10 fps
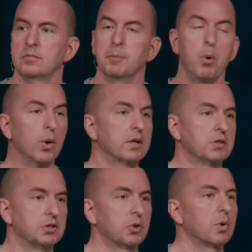The point of
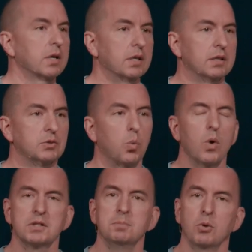the story is
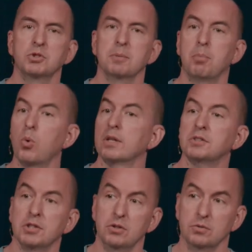what's most important
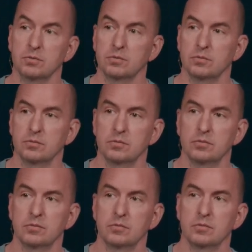to you?
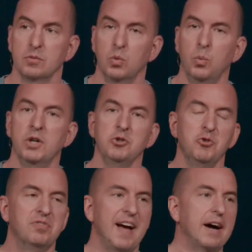Will
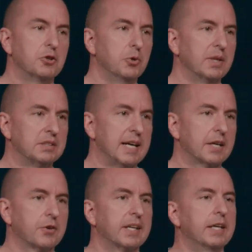you value
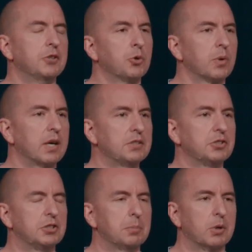integrity in your
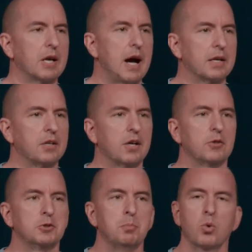relationship with God and
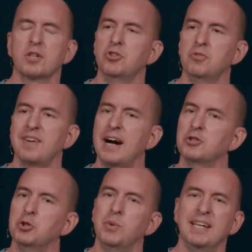others more than you
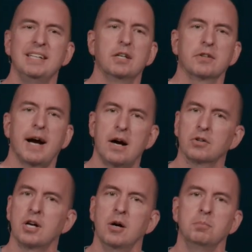value any other
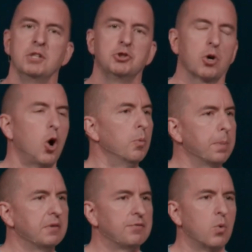outcome that you're
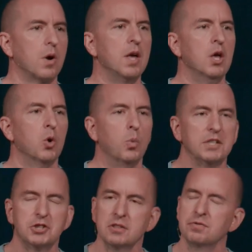hoping for,
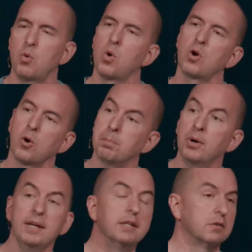wishing for, or
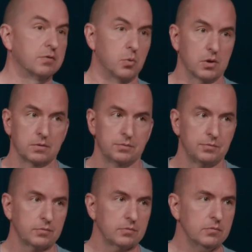pleading for
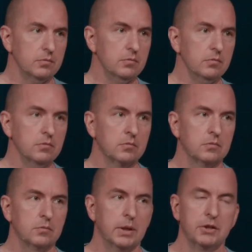
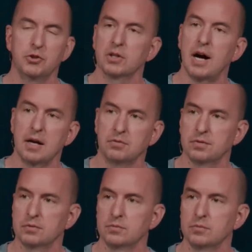in your life?